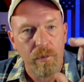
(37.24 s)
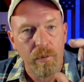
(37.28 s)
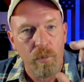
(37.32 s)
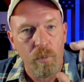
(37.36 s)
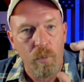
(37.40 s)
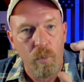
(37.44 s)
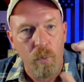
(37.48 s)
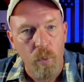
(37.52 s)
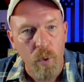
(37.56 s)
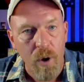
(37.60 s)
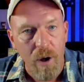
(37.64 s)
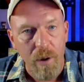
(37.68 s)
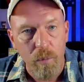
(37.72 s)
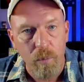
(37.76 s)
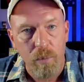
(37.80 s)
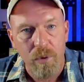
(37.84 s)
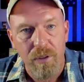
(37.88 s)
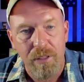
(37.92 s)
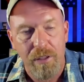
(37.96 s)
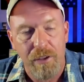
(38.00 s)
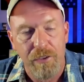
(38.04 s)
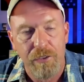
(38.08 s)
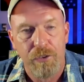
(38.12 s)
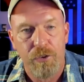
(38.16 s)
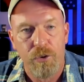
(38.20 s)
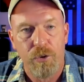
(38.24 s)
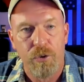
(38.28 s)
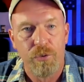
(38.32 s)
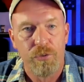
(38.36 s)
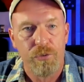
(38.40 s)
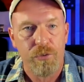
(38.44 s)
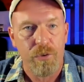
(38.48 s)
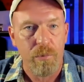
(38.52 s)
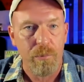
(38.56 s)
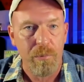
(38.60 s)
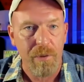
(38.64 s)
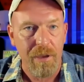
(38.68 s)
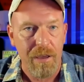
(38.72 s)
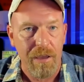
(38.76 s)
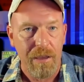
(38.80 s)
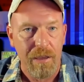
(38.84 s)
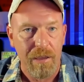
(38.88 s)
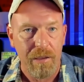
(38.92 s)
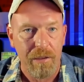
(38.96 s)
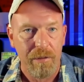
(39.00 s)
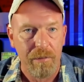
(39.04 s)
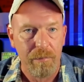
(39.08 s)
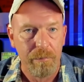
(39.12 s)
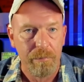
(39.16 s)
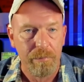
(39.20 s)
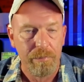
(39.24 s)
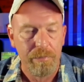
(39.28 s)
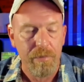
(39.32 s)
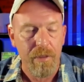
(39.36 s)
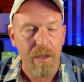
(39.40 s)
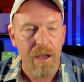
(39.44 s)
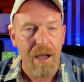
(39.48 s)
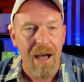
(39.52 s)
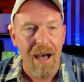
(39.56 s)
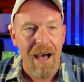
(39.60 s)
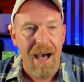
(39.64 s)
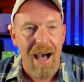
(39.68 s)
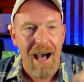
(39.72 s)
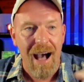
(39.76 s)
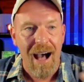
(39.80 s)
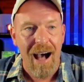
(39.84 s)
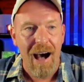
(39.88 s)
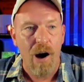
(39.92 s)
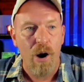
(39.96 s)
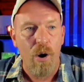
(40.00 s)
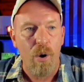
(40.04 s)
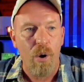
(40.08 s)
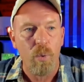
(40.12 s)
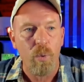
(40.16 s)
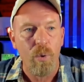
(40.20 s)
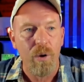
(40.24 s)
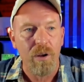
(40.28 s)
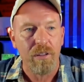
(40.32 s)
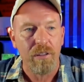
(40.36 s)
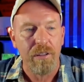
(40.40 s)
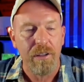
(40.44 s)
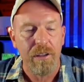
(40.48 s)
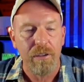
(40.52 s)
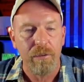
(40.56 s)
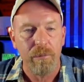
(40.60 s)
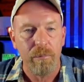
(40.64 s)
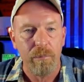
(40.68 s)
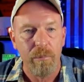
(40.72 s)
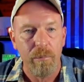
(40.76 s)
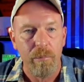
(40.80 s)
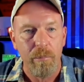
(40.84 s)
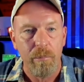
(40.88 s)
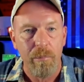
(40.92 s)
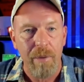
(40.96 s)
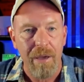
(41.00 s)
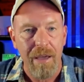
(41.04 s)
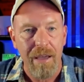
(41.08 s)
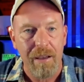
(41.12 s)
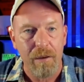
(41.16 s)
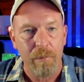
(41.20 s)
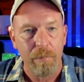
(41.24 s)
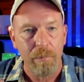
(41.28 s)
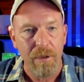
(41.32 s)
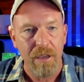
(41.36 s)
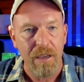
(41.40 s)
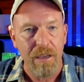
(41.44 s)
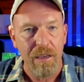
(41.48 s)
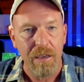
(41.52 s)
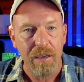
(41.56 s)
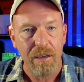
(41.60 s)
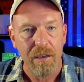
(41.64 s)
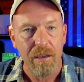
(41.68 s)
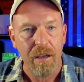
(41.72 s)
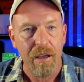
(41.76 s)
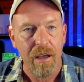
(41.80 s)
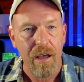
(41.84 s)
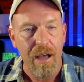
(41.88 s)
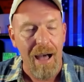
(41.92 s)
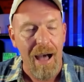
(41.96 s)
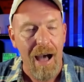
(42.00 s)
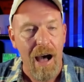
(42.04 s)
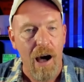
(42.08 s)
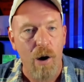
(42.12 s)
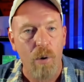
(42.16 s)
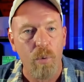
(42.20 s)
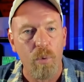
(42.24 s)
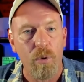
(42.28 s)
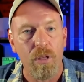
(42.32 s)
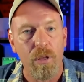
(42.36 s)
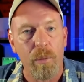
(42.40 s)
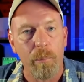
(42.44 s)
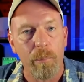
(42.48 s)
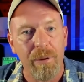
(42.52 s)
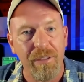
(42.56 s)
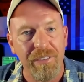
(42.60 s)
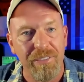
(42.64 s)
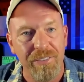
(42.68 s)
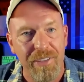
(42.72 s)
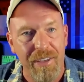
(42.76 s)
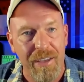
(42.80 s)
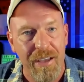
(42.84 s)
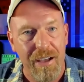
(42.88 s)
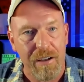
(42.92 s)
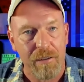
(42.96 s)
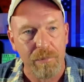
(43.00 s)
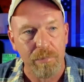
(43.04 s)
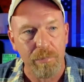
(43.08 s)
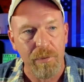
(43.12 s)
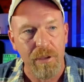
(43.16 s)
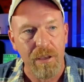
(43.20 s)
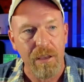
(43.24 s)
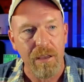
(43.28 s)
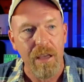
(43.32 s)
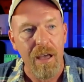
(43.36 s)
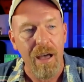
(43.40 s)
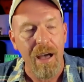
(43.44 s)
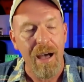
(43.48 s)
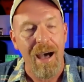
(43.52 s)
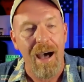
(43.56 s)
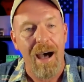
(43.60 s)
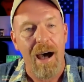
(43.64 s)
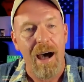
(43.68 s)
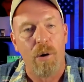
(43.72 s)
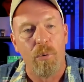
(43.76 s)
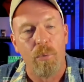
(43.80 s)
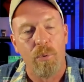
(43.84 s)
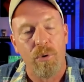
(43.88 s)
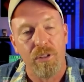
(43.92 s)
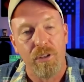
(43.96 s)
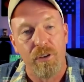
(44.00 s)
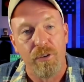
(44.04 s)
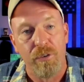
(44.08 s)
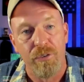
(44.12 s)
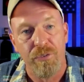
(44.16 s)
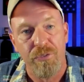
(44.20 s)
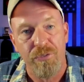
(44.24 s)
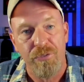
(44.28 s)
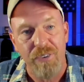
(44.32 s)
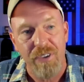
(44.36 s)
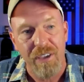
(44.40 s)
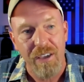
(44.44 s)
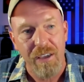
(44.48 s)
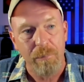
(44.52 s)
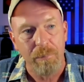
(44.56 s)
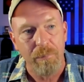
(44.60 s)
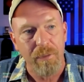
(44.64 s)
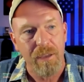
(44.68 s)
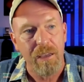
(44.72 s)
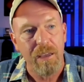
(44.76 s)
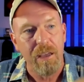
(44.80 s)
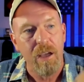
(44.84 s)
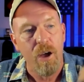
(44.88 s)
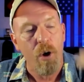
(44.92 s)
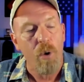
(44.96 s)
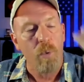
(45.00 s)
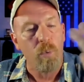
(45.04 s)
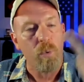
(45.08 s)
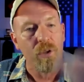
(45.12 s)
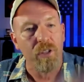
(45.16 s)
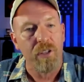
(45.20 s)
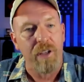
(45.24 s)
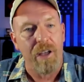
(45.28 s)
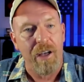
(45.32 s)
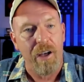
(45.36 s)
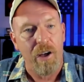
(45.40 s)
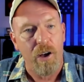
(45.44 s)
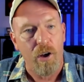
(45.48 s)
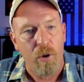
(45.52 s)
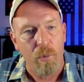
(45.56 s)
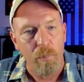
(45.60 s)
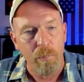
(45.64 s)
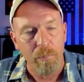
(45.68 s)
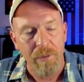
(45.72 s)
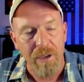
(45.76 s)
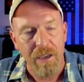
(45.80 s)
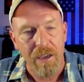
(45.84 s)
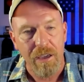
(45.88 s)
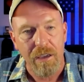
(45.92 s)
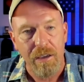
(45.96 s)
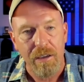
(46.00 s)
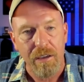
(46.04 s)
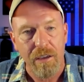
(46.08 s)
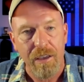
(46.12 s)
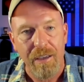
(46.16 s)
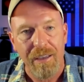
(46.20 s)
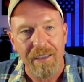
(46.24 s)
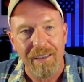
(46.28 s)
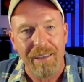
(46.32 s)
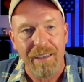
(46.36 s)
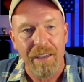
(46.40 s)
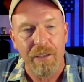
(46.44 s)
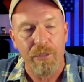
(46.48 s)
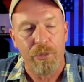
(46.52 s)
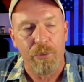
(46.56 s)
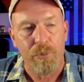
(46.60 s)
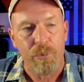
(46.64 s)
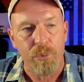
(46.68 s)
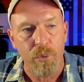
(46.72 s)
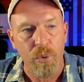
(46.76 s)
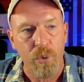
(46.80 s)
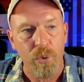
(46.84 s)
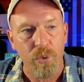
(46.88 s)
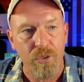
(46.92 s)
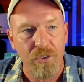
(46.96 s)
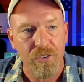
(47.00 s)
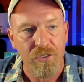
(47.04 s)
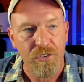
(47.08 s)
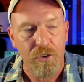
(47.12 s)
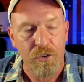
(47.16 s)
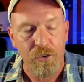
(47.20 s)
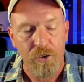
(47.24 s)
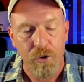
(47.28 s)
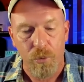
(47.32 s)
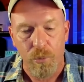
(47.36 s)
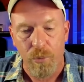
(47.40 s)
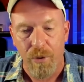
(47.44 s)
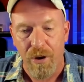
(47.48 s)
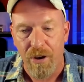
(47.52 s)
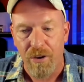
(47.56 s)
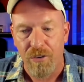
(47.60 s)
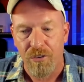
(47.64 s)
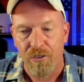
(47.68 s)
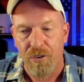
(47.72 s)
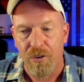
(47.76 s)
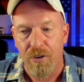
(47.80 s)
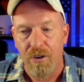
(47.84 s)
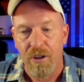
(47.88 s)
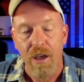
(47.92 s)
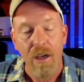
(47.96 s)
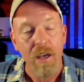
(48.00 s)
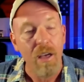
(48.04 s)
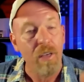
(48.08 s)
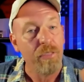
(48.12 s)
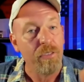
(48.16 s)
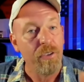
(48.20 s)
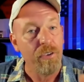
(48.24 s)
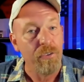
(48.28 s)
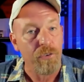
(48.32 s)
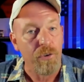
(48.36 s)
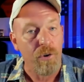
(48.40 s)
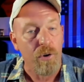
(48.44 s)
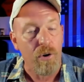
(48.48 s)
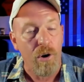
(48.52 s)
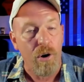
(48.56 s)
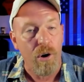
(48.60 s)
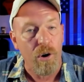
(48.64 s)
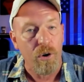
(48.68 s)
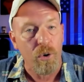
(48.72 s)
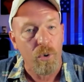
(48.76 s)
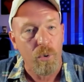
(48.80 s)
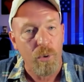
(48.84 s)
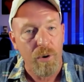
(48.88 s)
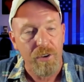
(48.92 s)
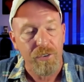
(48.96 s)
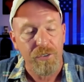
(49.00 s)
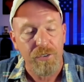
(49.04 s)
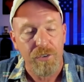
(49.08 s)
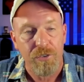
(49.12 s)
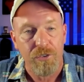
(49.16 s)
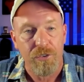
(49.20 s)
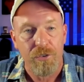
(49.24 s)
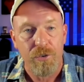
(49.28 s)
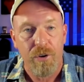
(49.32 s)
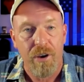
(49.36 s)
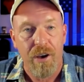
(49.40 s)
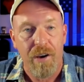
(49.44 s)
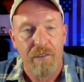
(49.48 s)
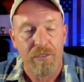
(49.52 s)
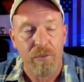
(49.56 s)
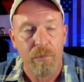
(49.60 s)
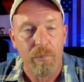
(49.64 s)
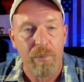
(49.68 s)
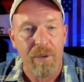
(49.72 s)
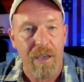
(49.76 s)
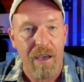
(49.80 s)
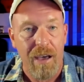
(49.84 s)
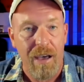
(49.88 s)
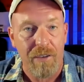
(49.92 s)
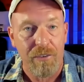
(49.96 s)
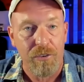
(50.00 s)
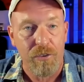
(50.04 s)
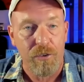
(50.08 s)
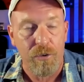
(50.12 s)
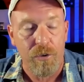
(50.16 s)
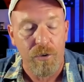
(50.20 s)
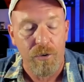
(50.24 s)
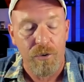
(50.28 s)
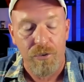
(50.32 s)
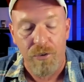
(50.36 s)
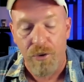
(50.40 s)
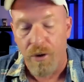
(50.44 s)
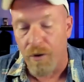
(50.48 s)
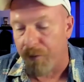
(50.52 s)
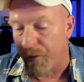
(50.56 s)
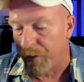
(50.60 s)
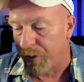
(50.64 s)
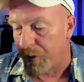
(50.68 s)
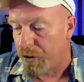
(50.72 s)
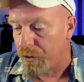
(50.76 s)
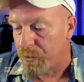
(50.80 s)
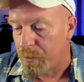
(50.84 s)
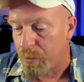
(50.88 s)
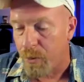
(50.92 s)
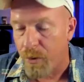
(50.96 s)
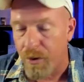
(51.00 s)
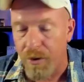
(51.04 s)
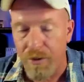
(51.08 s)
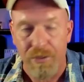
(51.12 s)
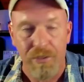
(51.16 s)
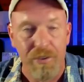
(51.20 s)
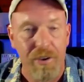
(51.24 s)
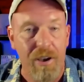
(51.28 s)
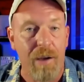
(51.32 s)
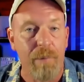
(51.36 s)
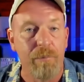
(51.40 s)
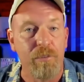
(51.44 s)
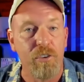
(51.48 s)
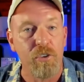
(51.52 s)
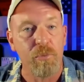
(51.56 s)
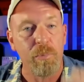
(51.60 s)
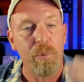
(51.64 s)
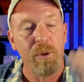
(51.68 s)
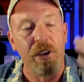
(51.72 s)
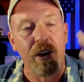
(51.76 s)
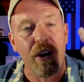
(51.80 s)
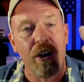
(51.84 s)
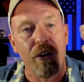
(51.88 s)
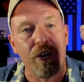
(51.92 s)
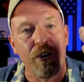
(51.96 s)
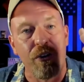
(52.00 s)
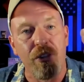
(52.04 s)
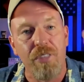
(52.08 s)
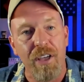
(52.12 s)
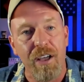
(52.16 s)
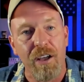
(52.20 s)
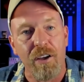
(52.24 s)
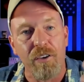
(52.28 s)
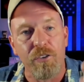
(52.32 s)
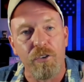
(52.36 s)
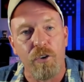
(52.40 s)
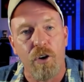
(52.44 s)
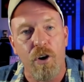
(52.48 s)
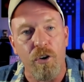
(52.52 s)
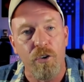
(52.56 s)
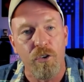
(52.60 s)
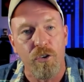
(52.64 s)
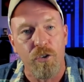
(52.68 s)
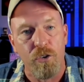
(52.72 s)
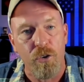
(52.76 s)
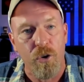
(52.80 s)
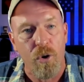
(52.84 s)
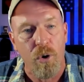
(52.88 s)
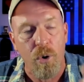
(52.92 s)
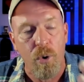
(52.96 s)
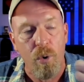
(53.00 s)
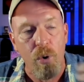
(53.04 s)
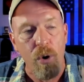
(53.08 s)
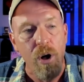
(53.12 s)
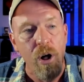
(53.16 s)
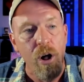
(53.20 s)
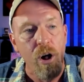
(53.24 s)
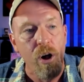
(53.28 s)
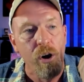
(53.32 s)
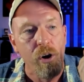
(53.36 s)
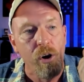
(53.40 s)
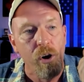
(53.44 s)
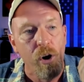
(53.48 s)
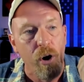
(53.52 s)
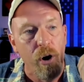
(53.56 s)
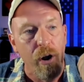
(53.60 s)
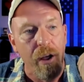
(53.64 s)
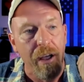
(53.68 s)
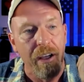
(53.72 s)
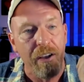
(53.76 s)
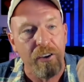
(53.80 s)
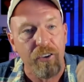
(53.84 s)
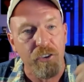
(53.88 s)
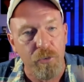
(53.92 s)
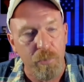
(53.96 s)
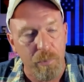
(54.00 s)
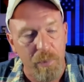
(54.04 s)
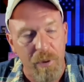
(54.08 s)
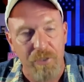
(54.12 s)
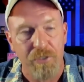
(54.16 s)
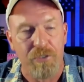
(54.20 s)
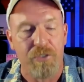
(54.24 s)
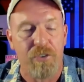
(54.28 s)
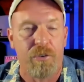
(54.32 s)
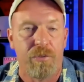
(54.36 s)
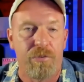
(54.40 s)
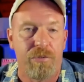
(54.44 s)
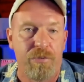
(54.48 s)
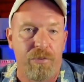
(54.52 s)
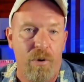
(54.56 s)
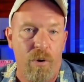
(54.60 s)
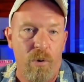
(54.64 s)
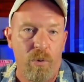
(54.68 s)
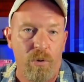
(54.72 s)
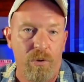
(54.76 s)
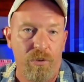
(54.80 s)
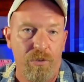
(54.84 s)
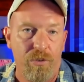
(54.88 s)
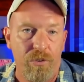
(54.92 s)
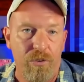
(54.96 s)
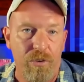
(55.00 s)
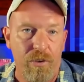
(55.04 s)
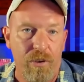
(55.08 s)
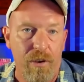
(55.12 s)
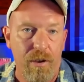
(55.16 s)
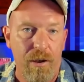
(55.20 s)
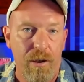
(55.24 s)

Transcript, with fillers: what will it do for me? How will it make me? How will it protect me? How will it feed me? Will it help me get through the situation? These are all questions you have to be asking yourself at this point in time, just because things are so expensive, folks